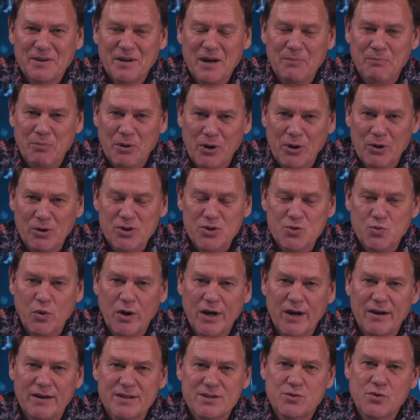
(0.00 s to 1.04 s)
approach,
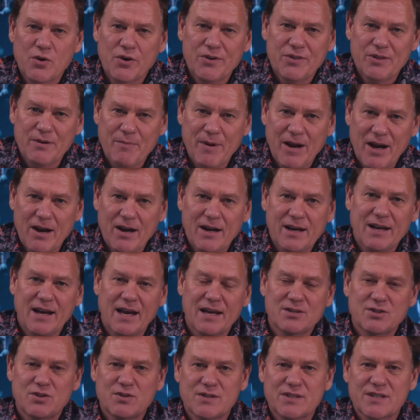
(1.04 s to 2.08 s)
whereas North America,
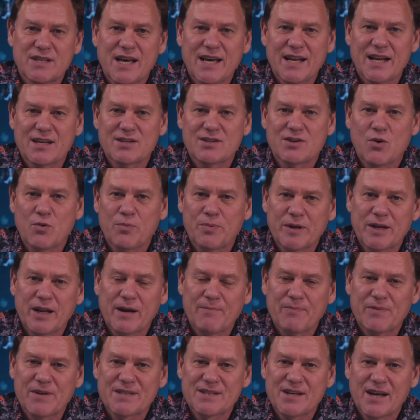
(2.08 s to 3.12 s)
as you said, has opened
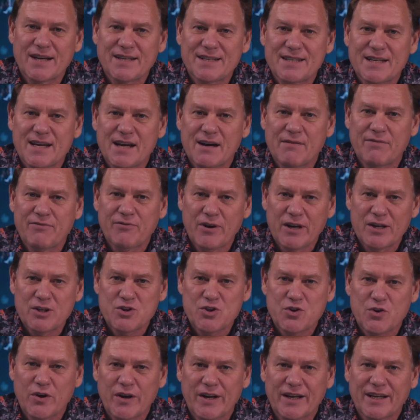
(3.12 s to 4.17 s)
up this idea of
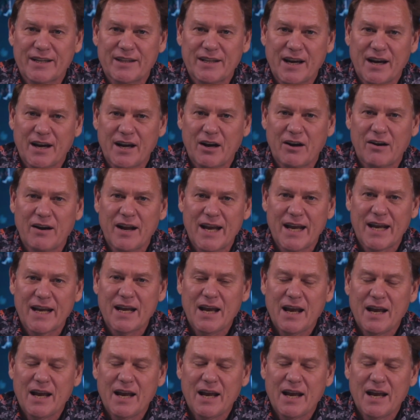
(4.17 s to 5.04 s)
friendshoring in the IRA.